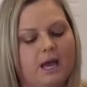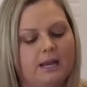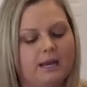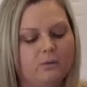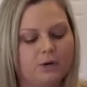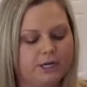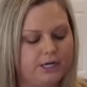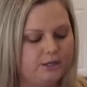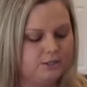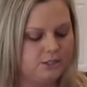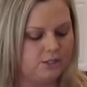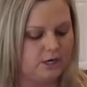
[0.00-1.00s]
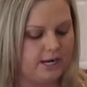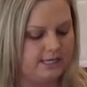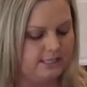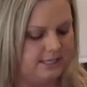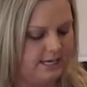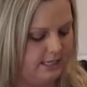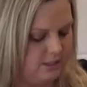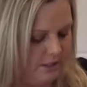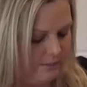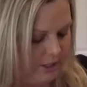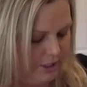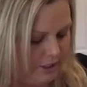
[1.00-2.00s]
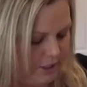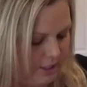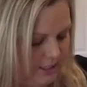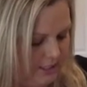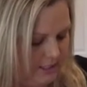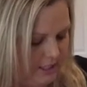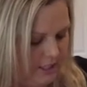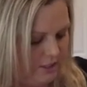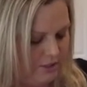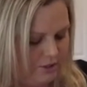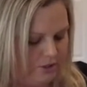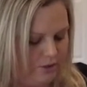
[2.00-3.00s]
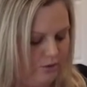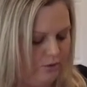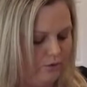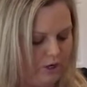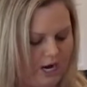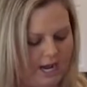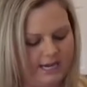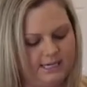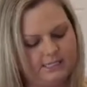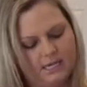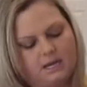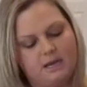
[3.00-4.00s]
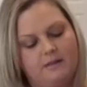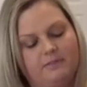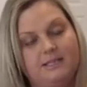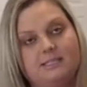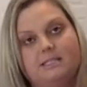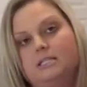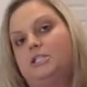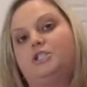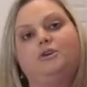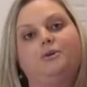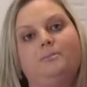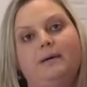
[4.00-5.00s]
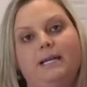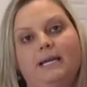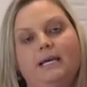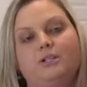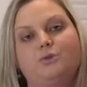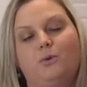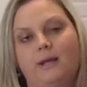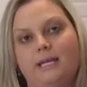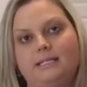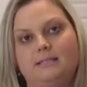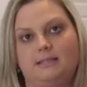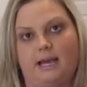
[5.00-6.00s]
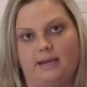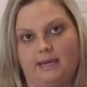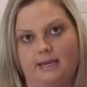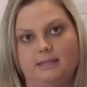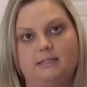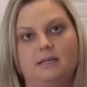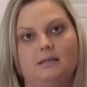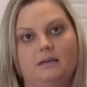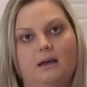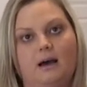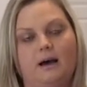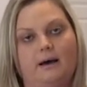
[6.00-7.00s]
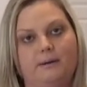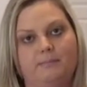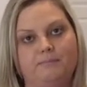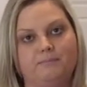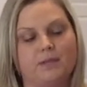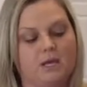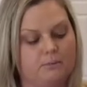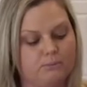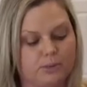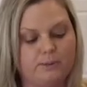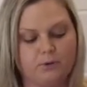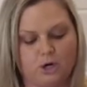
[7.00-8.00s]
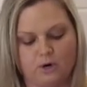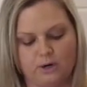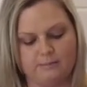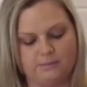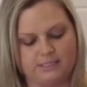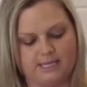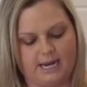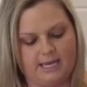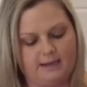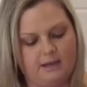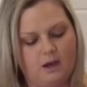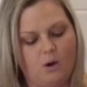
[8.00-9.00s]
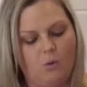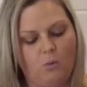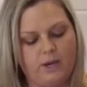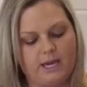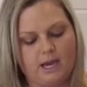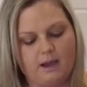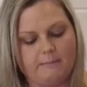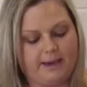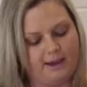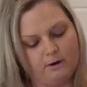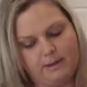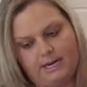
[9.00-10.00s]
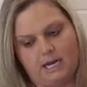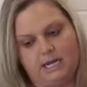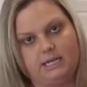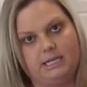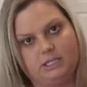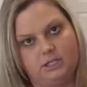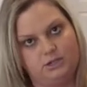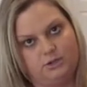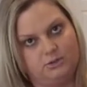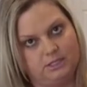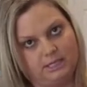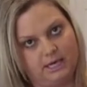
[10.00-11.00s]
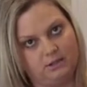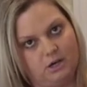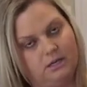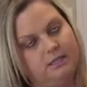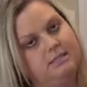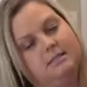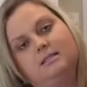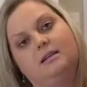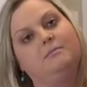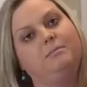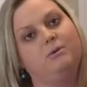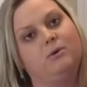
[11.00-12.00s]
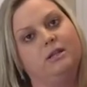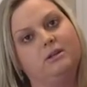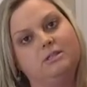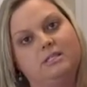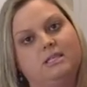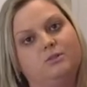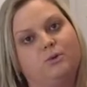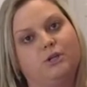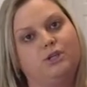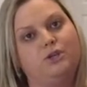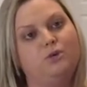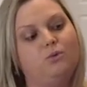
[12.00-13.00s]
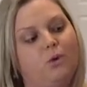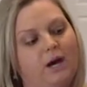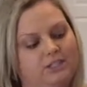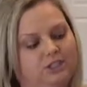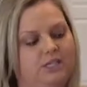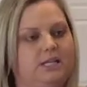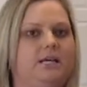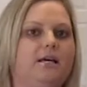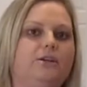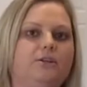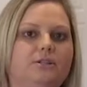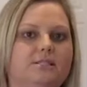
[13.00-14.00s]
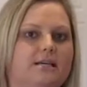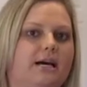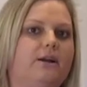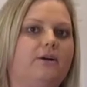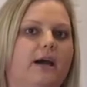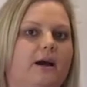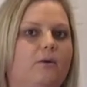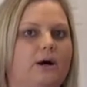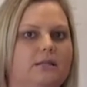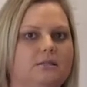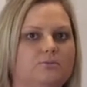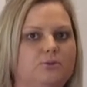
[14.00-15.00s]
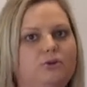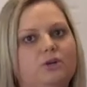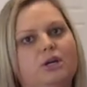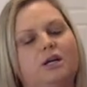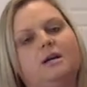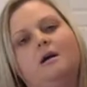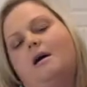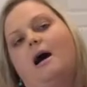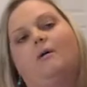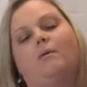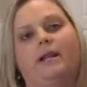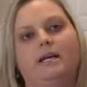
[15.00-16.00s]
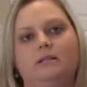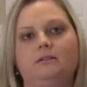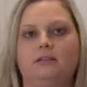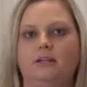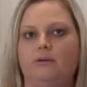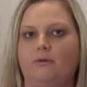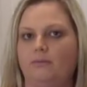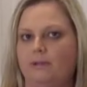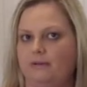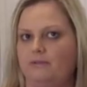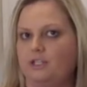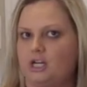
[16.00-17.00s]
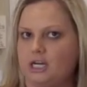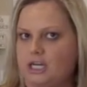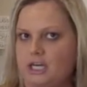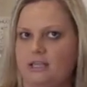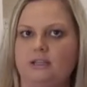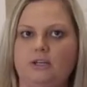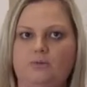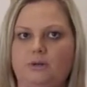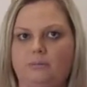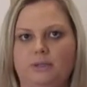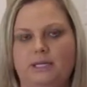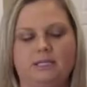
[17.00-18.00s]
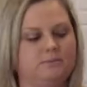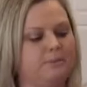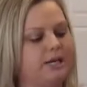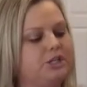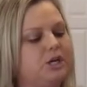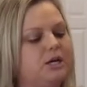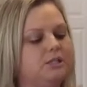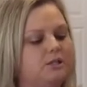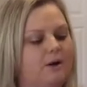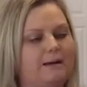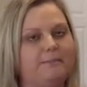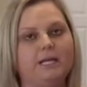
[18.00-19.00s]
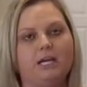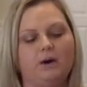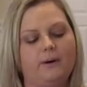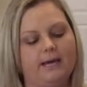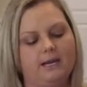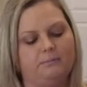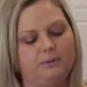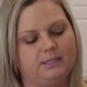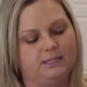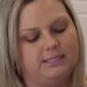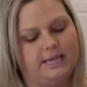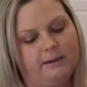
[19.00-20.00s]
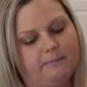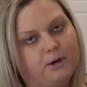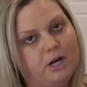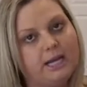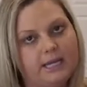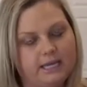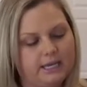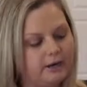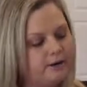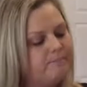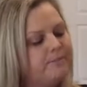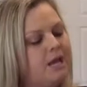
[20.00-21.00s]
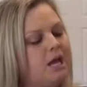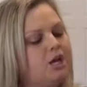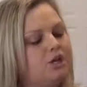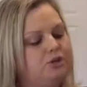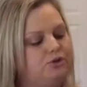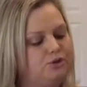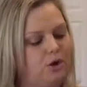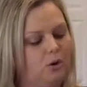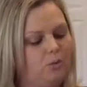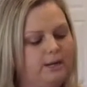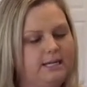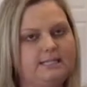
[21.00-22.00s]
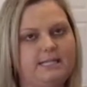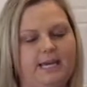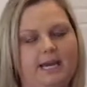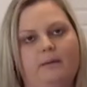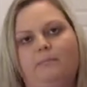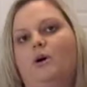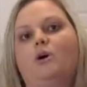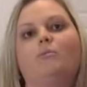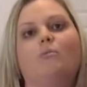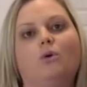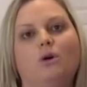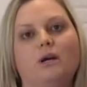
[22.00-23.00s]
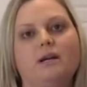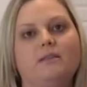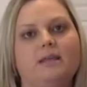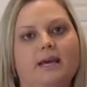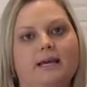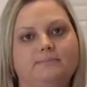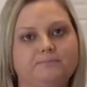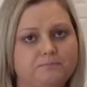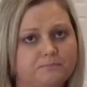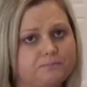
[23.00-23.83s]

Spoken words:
Now we're going to use the grind setting. So I'm going to turn this to grind. This is a 2 minute and 20 second pre-programmed setting, we may or may not need to use it that long. This is gonna be one of those things where you watch it and you decide, okay, I want the smoother, I want it, you know, leave it chunky, then you wouldn't blend as much. So I'm gonna go ahead and put the tamper in here. You don't wanna tamp more than